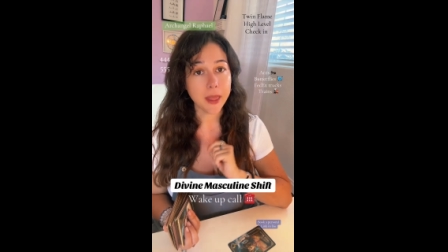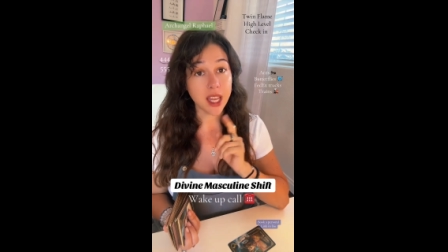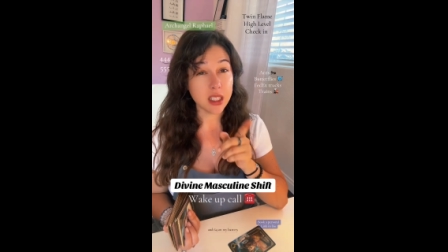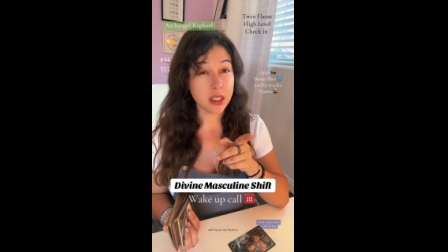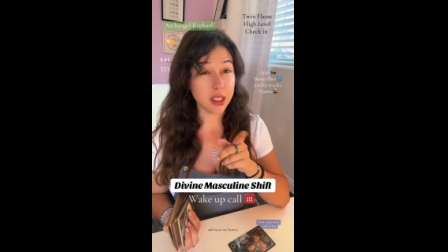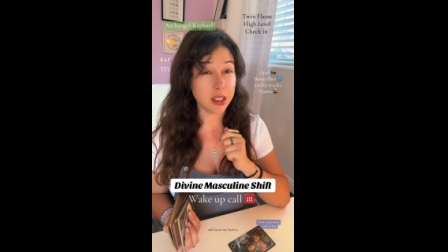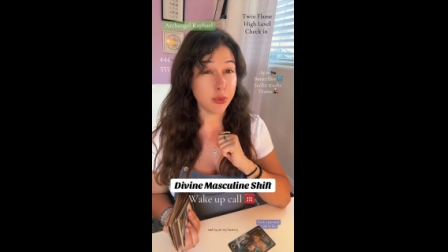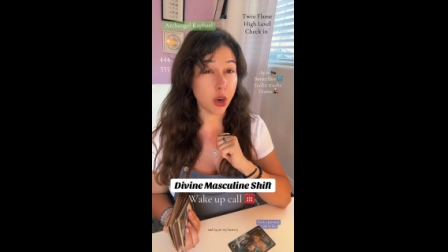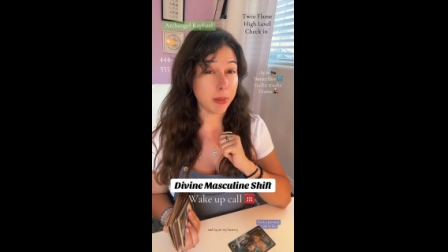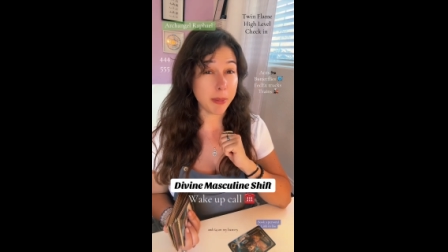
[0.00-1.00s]
And then
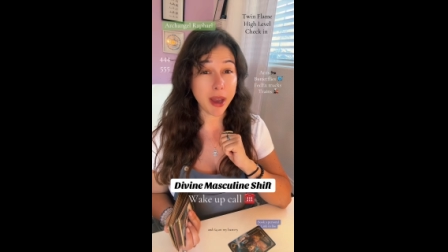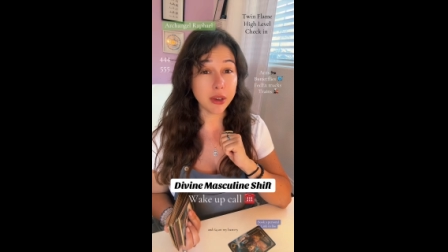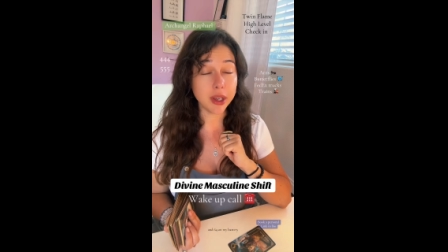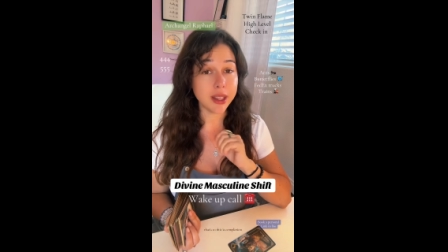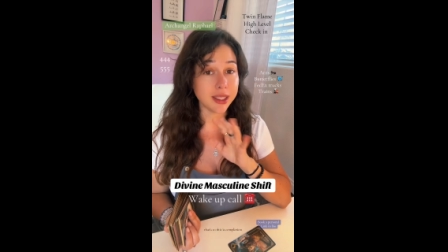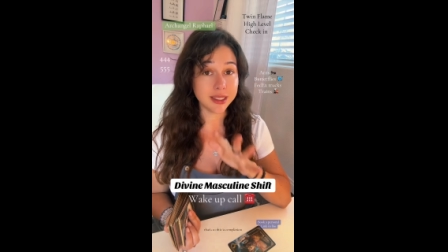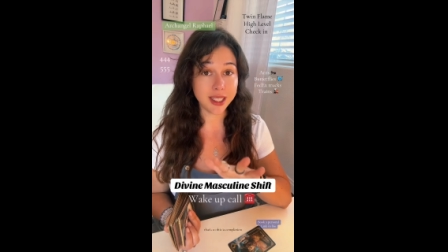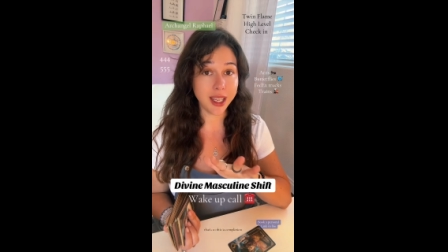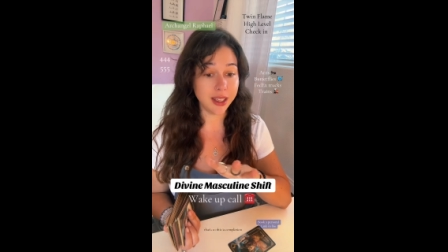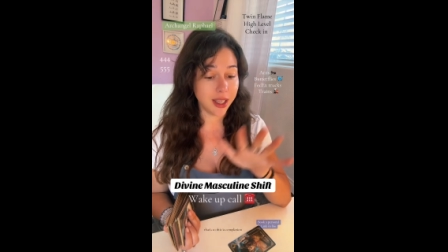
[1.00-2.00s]
64 on my battery. That's
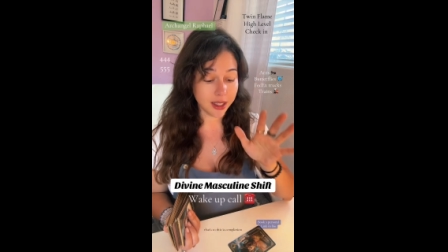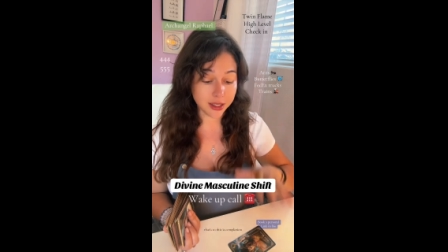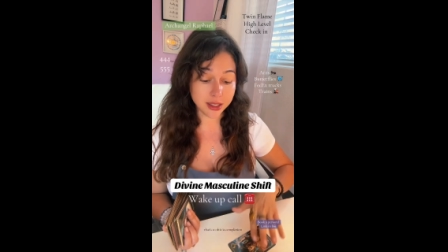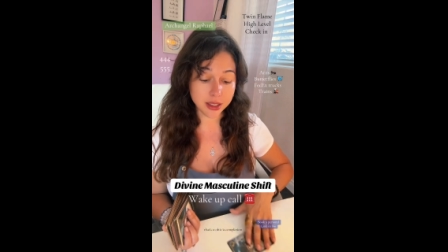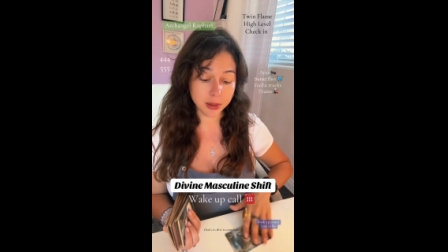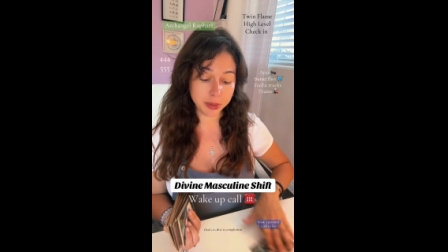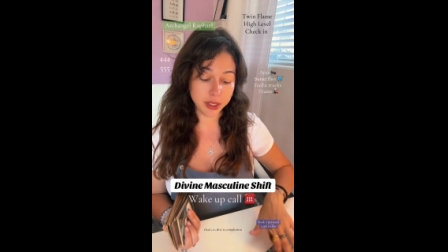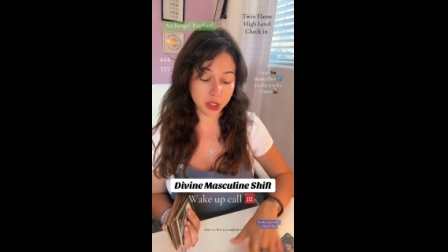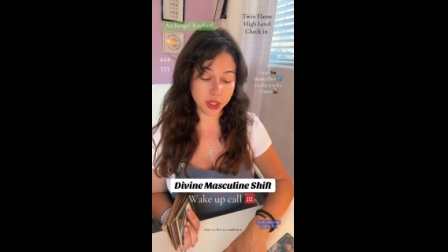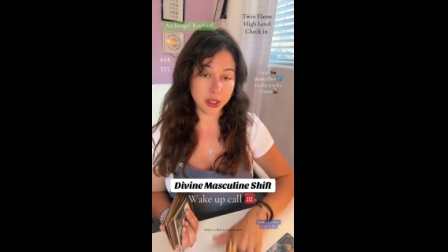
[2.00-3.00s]
10. This is
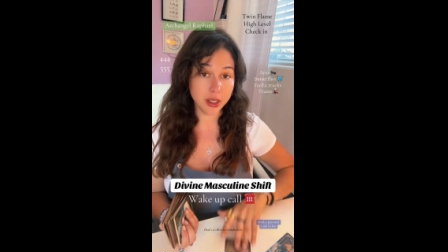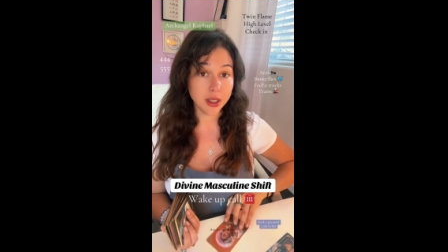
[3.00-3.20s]
completion.